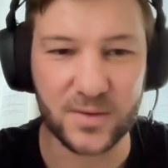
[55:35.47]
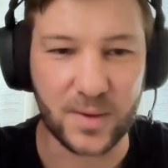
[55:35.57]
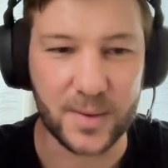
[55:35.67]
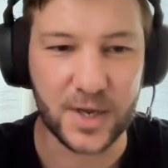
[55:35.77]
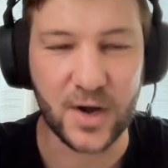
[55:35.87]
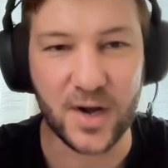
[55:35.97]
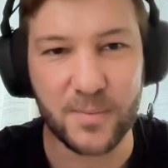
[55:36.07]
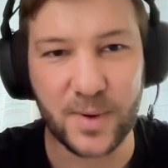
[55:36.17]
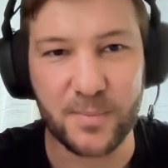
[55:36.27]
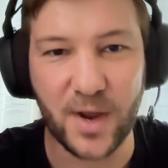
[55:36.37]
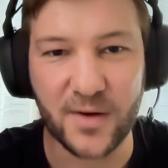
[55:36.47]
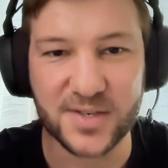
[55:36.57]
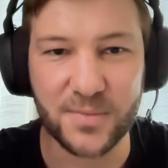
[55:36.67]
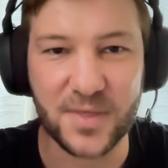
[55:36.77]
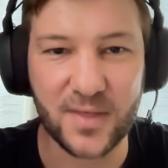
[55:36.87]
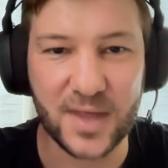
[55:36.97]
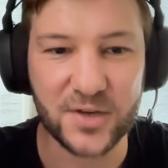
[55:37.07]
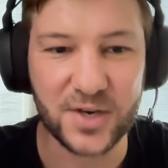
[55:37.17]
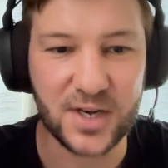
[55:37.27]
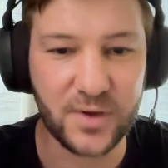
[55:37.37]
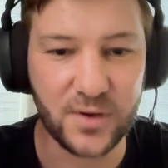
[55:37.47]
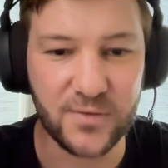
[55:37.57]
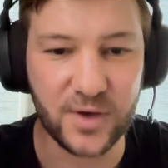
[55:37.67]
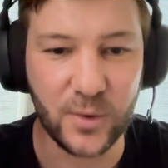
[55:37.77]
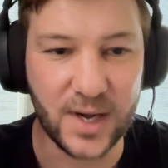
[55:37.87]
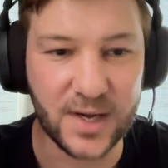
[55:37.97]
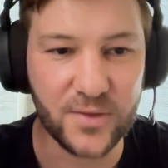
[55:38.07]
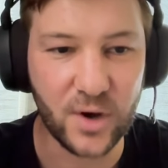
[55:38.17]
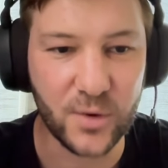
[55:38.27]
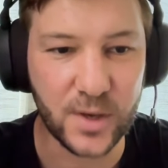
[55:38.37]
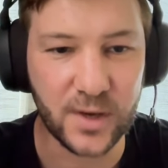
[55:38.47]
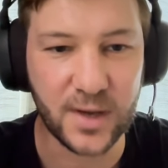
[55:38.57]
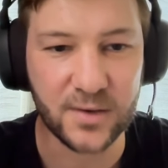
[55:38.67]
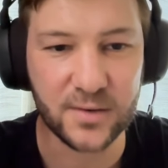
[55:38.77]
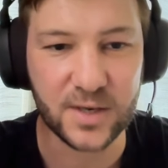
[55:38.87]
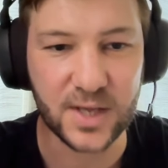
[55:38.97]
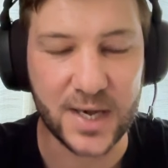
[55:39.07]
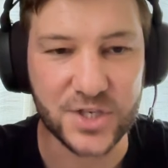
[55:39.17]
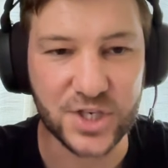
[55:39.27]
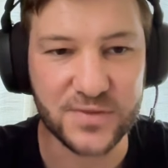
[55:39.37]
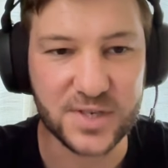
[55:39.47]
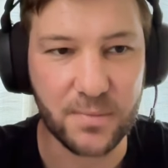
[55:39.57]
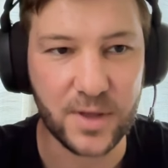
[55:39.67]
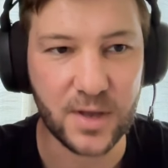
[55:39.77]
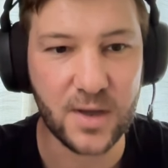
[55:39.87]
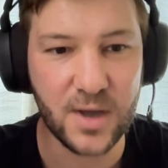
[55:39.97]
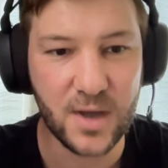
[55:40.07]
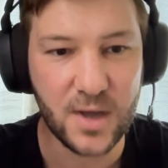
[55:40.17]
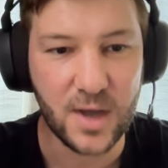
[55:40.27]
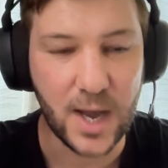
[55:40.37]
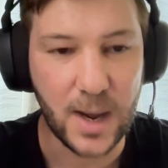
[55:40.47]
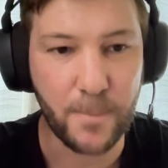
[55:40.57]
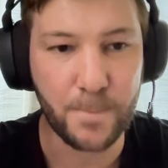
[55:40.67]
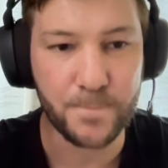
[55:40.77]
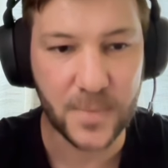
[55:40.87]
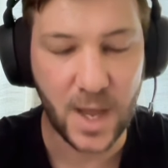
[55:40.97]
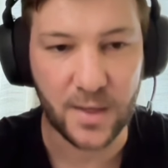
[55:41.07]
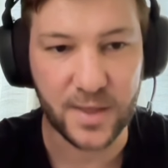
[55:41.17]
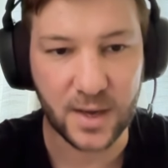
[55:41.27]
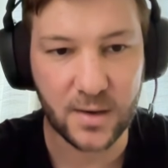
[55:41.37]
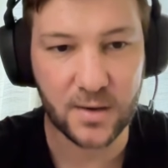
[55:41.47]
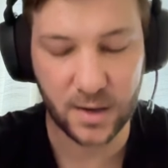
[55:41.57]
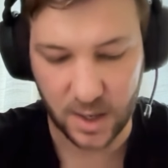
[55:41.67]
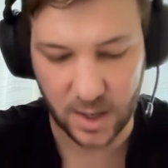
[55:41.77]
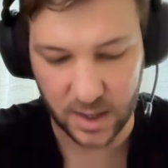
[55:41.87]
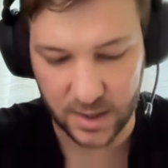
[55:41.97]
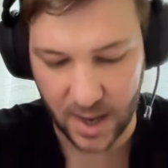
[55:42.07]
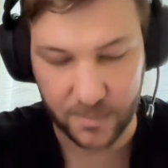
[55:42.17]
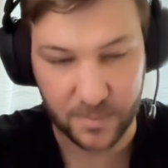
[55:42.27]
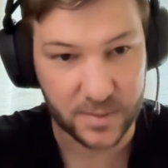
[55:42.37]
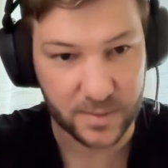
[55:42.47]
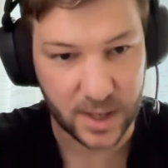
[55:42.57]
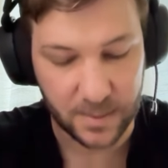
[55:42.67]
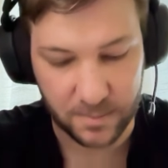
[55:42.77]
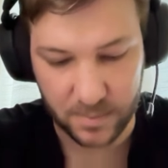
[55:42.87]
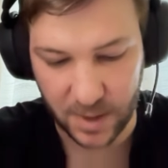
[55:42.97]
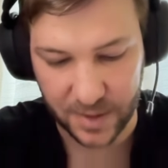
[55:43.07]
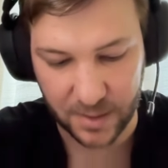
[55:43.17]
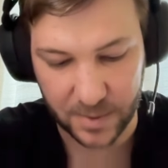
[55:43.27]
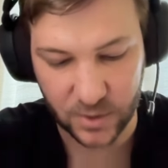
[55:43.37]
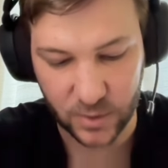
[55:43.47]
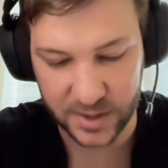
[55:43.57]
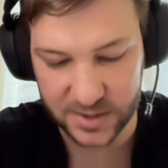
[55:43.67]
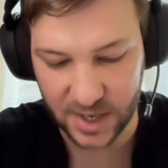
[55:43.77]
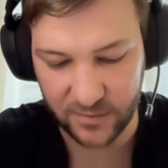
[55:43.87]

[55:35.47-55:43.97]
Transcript: can only be proud of something that you did if you really did the hard work and achieved something. And I think, yeah. I think Bitcoiners